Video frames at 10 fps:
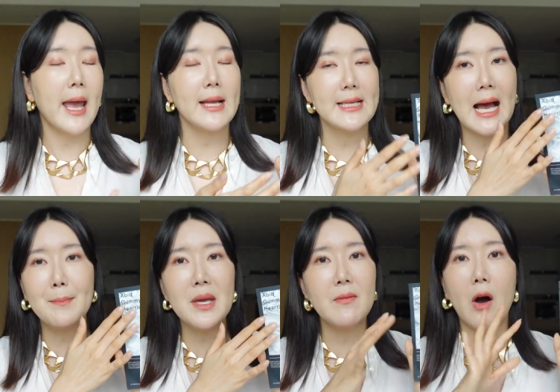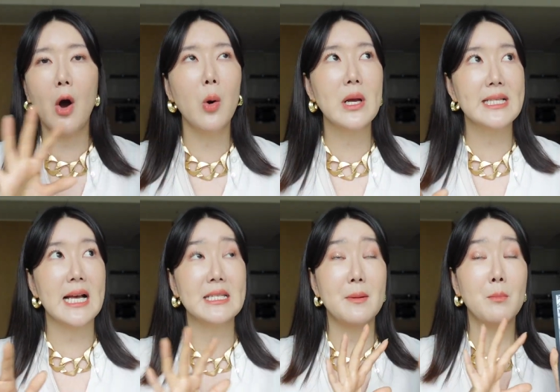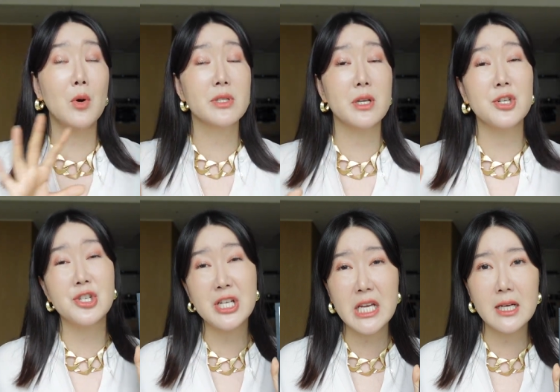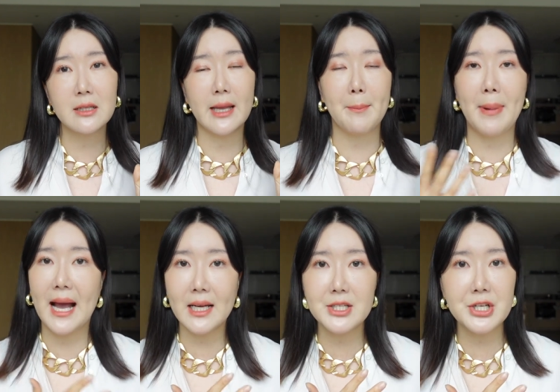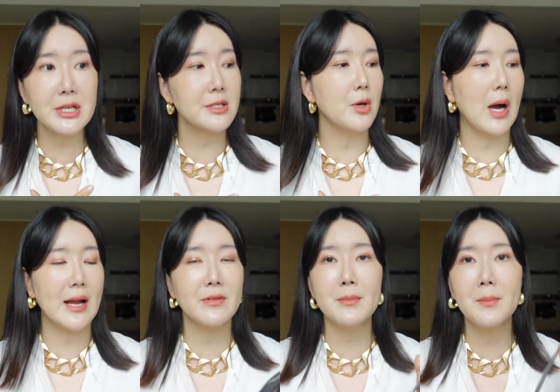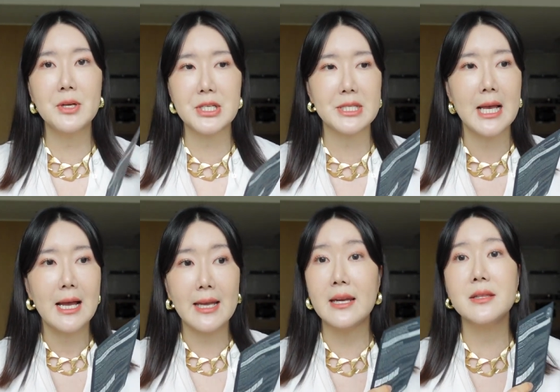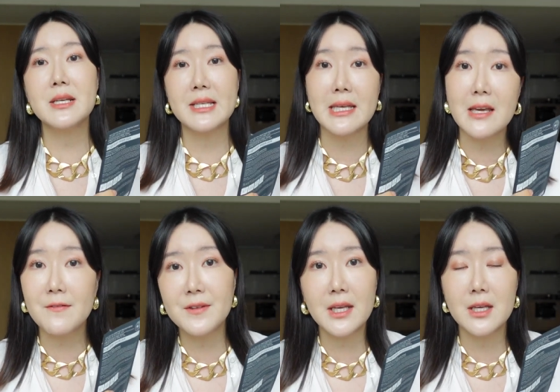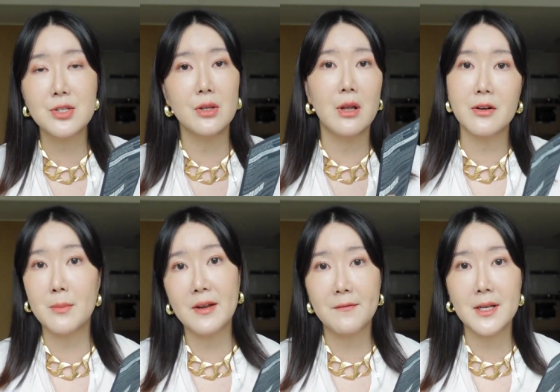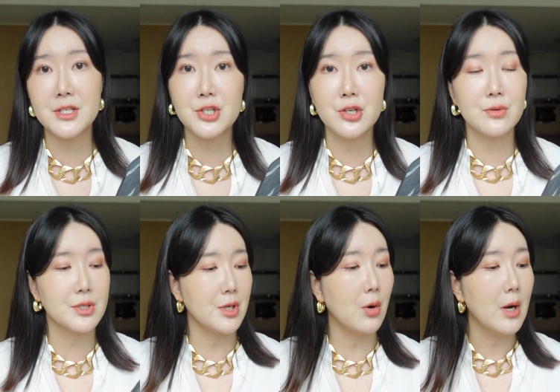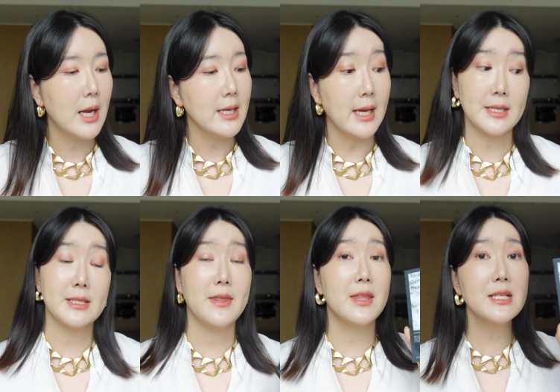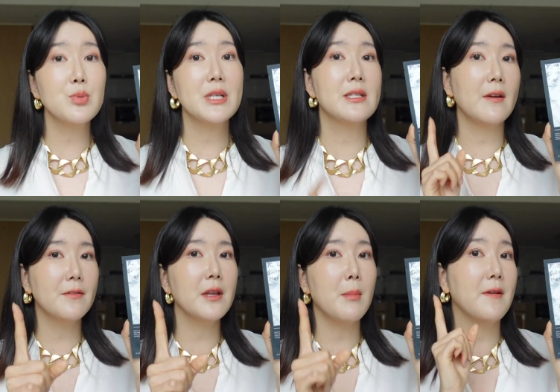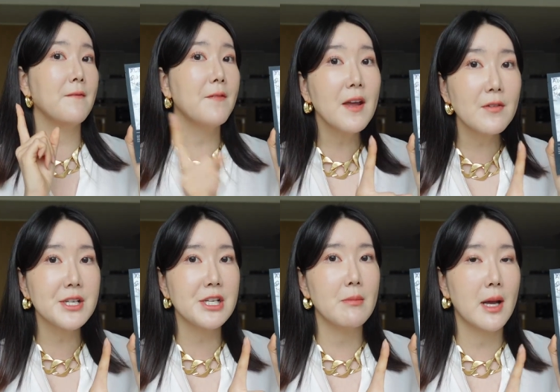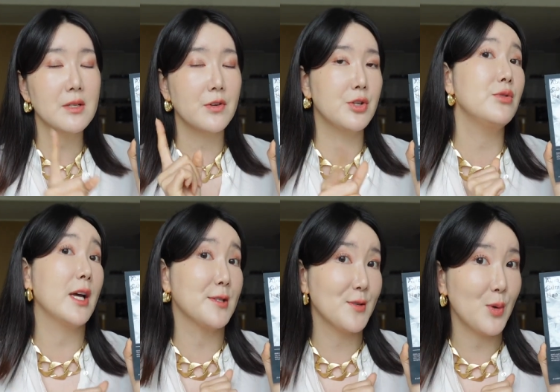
and Abib always has the most chic like packaging. So I remember just getting this and gifting it to a lot of my friends too. So yes, this was definitely my favorite sheet mask for two thousand